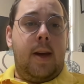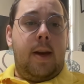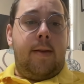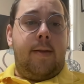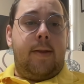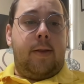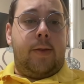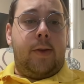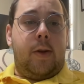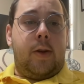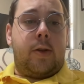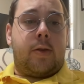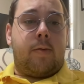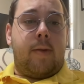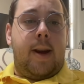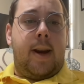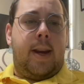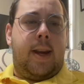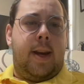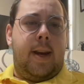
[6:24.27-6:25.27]
You'll notice
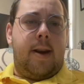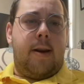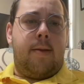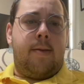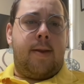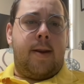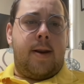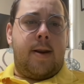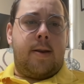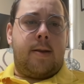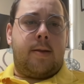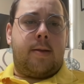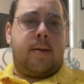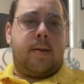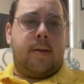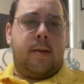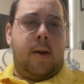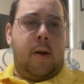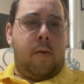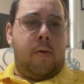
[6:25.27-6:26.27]
right here
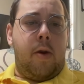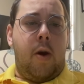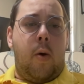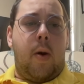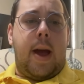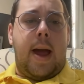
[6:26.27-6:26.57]
there's no